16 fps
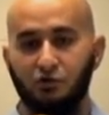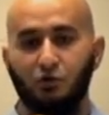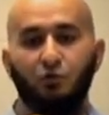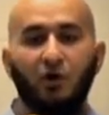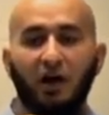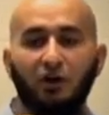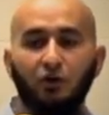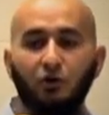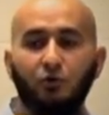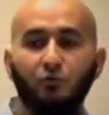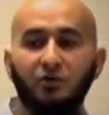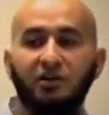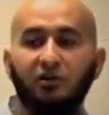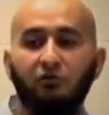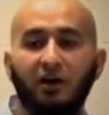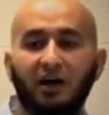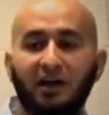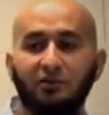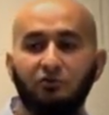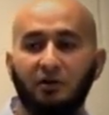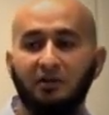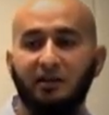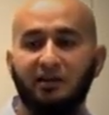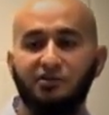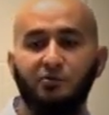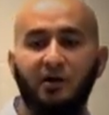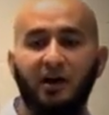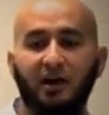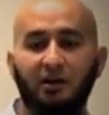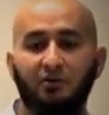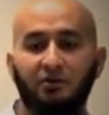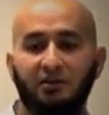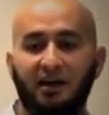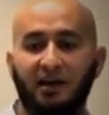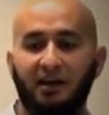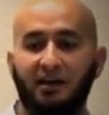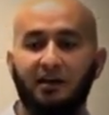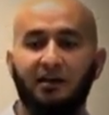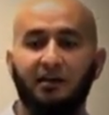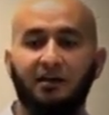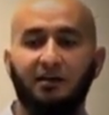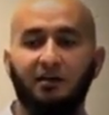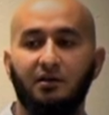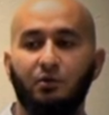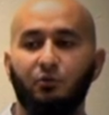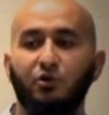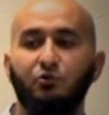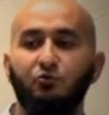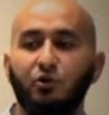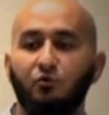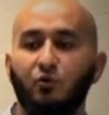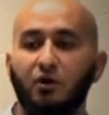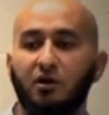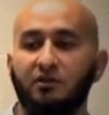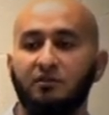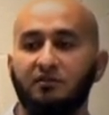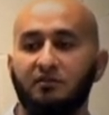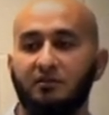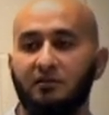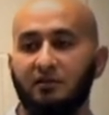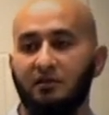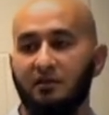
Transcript: So why don't we cry to Allah subhanahu wa ta'ala when we want